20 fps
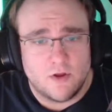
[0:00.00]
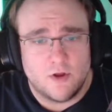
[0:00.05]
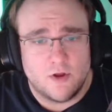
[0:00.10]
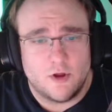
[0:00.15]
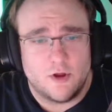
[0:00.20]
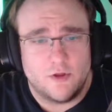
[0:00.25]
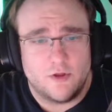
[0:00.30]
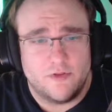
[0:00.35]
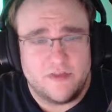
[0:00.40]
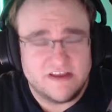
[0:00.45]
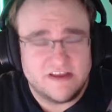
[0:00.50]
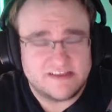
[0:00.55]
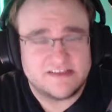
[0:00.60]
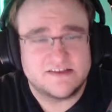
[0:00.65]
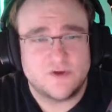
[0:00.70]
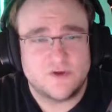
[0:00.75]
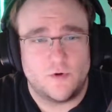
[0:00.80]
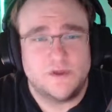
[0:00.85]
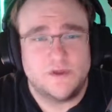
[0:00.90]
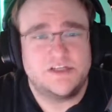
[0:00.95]
This is
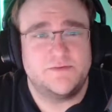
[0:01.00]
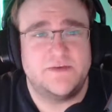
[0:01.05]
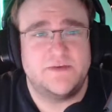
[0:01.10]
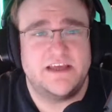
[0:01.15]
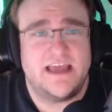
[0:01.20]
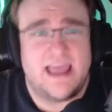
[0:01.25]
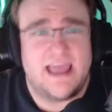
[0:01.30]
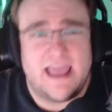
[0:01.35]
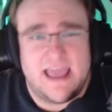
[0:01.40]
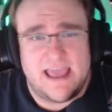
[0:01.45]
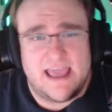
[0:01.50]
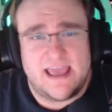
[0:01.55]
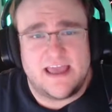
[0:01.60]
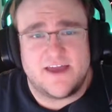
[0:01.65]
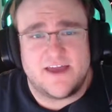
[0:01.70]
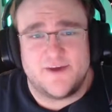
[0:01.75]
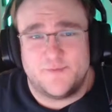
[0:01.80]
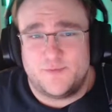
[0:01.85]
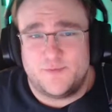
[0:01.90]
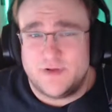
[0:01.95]
going to be a
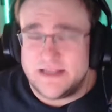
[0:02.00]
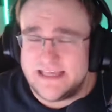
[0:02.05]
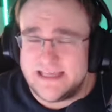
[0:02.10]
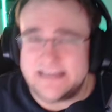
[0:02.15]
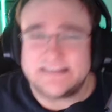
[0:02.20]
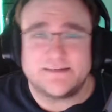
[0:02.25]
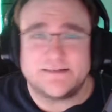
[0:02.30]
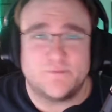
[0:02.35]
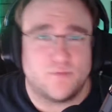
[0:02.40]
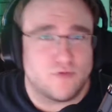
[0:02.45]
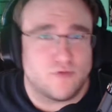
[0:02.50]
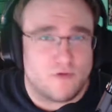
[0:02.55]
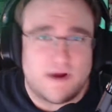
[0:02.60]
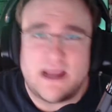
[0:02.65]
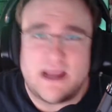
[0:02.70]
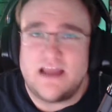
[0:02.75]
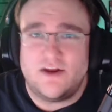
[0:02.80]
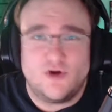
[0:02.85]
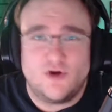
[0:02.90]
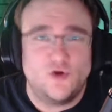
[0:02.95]
complete
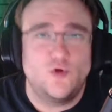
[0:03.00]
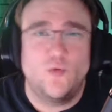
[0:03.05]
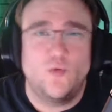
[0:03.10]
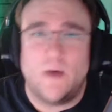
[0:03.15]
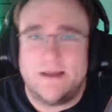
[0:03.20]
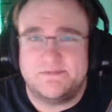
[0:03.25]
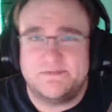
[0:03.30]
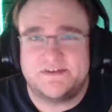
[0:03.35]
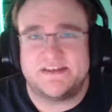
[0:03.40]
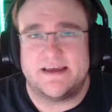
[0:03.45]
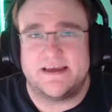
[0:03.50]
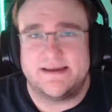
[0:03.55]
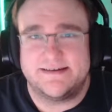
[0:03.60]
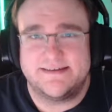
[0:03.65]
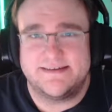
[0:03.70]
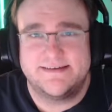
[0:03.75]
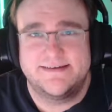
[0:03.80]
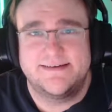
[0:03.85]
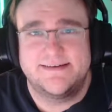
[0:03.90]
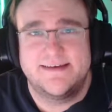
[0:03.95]
brand new website.
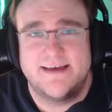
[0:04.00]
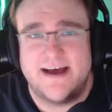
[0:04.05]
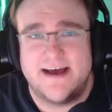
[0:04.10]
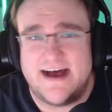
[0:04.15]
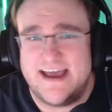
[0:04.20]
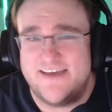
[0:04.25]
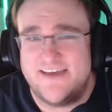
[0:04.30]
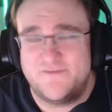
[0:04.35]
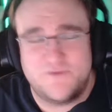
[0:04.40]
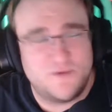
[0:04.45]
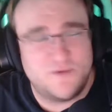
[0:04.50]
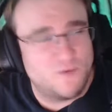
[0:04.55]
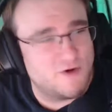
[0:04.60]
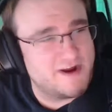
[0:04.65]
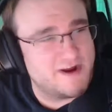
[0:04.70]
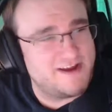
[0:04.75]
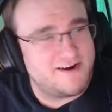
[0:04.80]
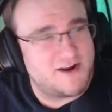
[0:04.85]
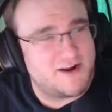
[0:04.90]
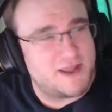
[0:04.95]
I have been
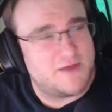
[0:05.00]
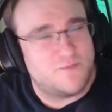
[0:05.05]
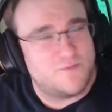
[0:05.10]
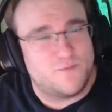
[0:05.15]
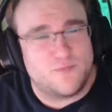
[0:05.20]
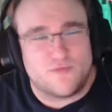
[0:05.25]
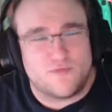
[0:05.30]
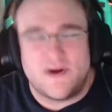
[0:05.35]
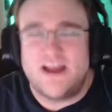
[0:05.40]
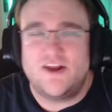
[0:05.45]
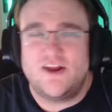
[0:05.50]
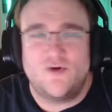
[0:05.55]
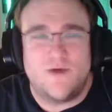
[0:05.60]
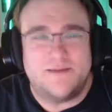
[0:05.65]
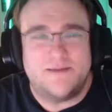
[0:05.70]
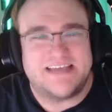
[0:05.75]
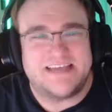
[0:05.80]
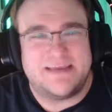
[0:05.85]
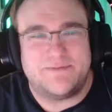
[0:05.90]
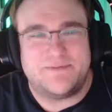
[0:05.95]
working on a brand new
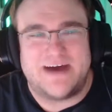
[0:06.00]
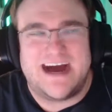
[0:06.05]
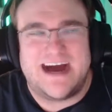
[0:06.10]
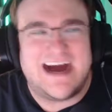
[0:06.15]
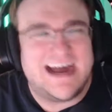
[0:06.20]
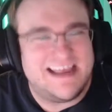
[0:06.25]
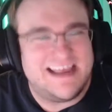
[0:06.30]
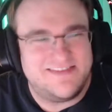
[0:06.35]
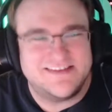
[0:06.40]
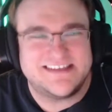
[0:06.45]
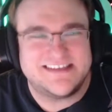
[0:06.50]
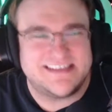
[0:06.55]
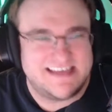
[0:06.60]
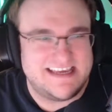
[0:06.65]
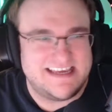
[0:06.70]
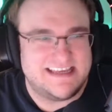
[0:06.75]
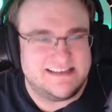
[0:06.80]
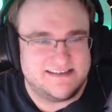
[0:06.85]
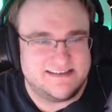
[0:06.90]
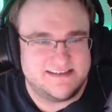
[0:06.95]
website behind the
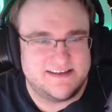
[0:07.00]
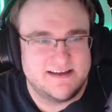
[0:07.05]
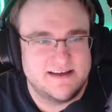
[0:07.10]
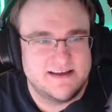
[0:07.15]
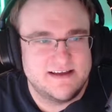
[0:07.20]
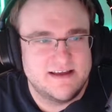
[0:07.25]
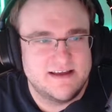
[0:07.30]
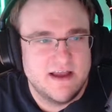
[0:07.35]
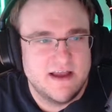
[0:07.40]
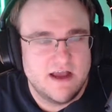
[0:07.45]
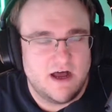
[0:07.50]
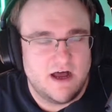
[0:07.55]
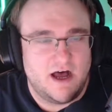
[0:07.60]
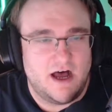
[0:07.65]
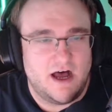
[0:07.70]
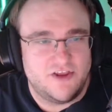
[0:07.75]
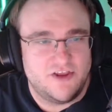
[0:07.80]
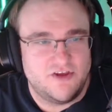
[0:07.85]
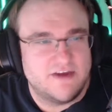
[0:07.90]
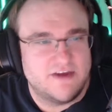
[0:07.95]
scenes.
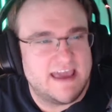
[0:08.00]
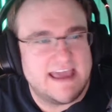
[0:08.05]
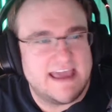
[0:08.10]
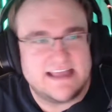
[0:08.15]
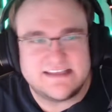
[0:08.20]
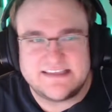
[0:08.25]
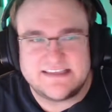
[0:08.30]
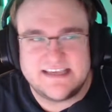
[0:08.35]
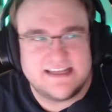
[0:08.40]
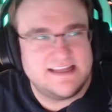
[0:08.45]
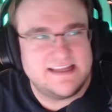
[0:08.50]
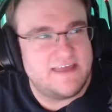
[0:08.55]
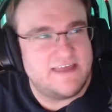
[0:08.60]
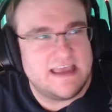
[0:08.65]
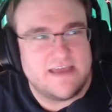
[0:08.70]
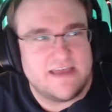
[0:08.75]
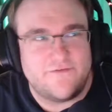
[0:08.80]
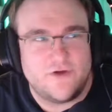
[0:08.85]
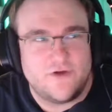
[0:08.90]
You can't see anything if you go to